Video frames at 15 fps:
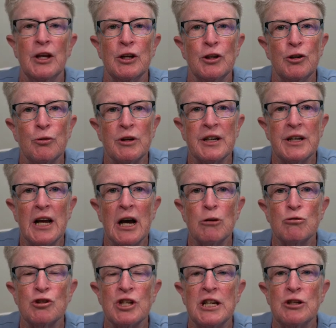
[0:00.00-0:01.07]
You can now
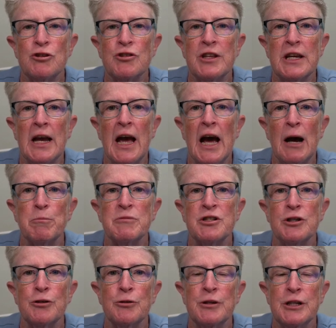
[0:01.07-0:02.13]
change the app
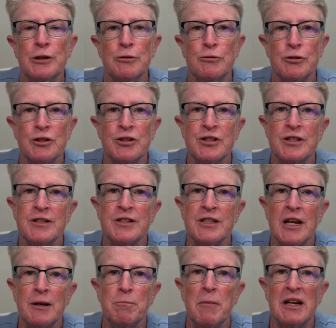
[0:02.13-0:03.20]
Siri uses to
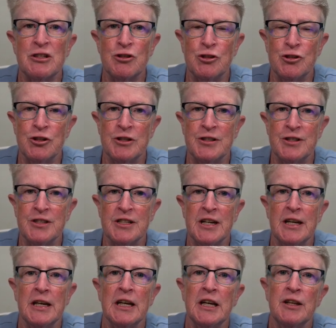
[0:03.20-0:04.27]
send messages.
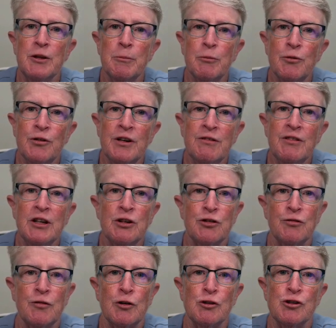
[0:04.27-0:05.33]
In the previous
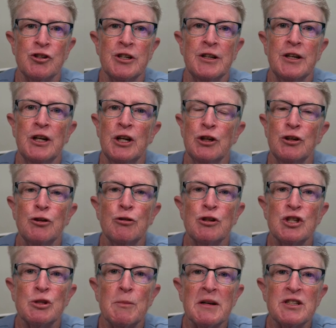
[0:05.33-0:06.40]
version, you could
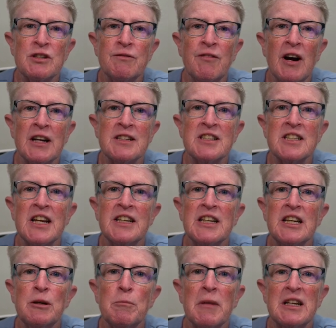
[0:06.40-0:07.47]
specify
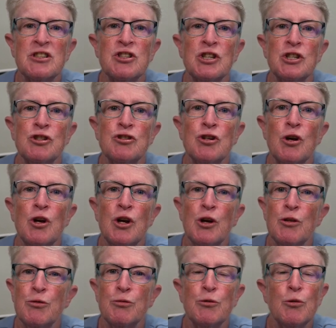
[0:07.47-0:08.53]
sending a message
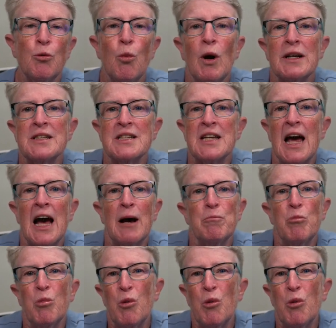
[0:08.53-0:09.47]
through WhatsApp